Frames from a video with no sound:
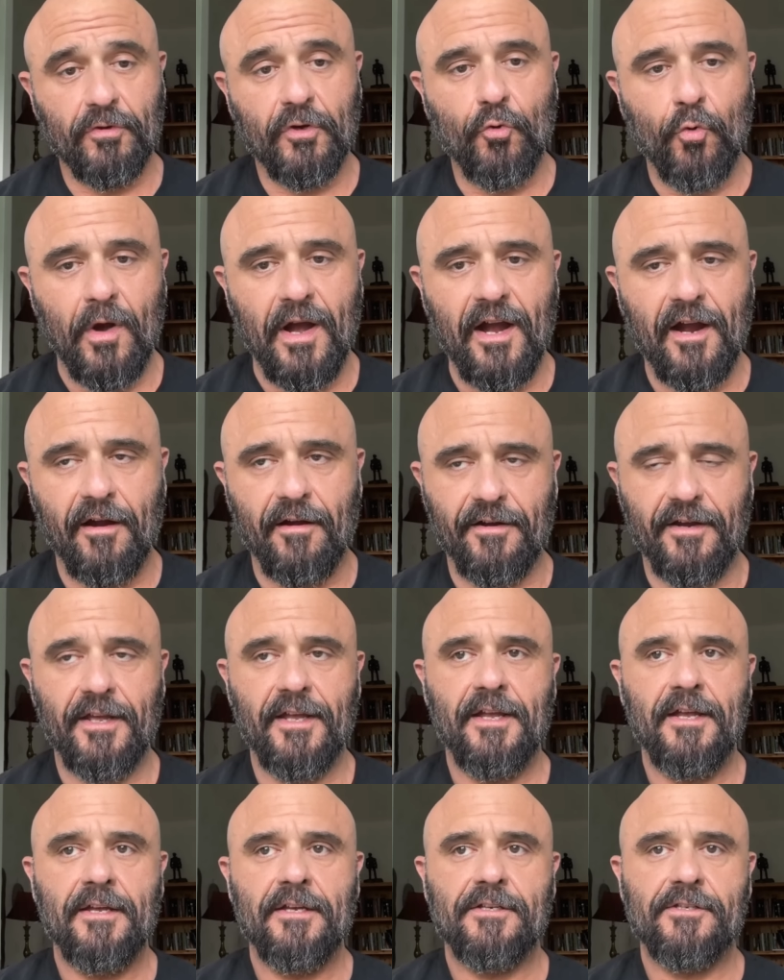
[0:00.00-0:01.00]

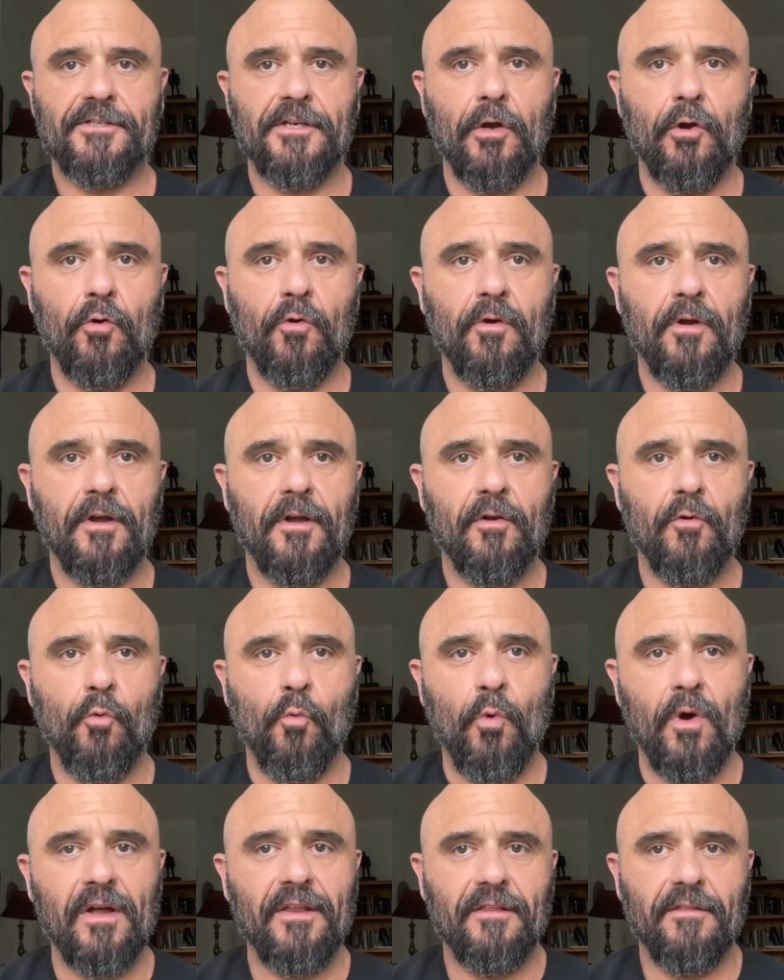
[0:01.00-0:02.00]
required. So,
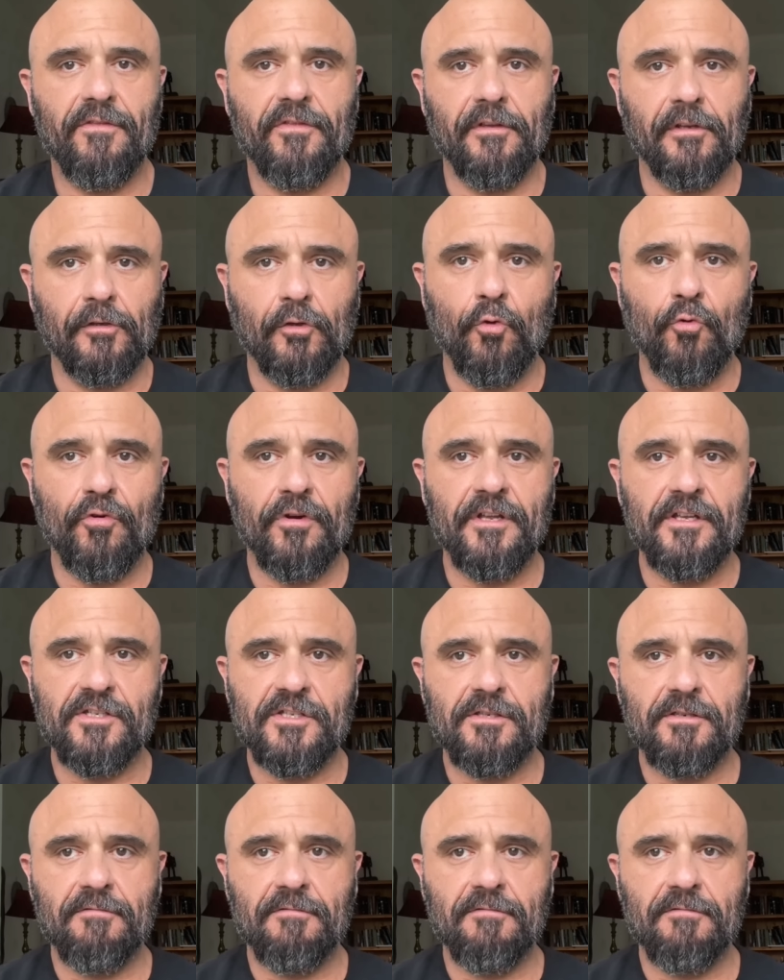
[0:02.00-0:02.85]
what, what the Lord is,